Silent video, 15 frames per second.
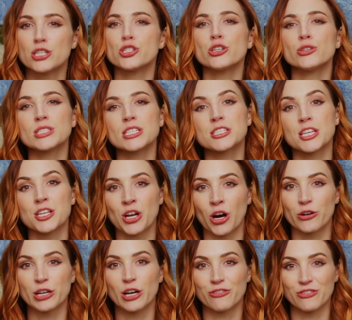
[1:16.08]
Choose a
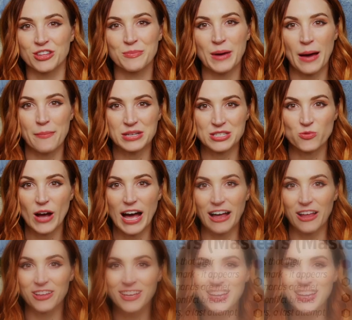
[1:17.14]
scenario for the map as well.